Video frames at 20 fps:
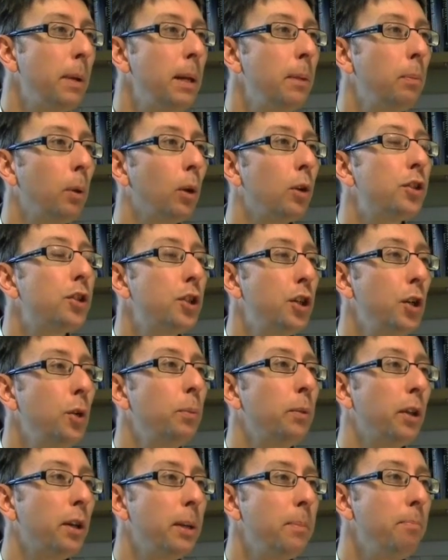people
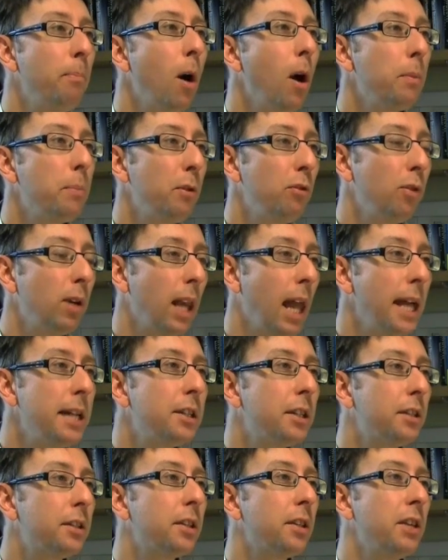assumed that it might be
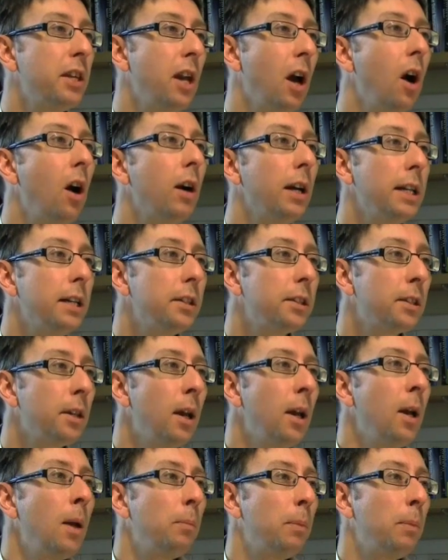related to the eyes